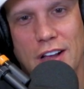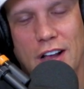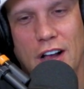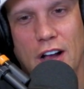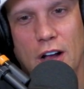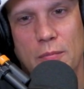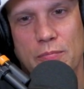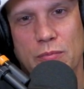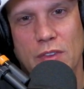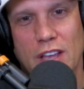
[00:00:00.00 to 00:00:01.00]

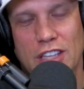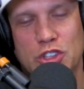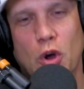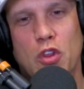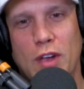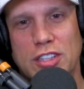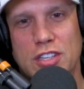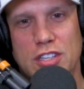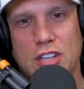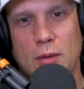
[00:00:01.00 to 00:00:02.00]
enjoy the rest
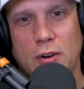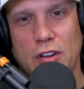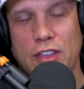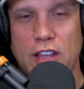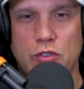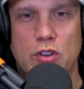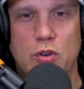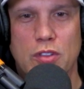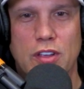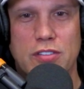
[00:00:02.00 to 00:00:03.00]
of the summer. Thanks for
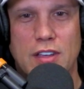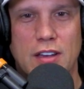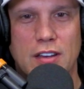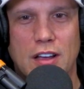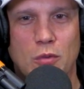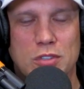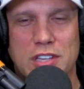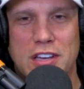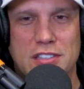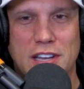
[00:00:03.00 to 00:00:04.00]
doing this, and we'll
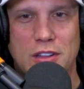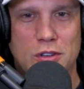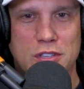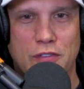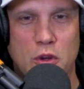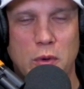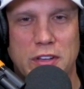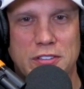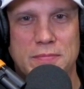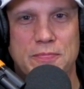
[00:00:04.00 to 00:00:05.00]
see you in St. Louis in a few
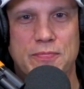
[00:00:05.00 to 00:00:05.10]
weeks.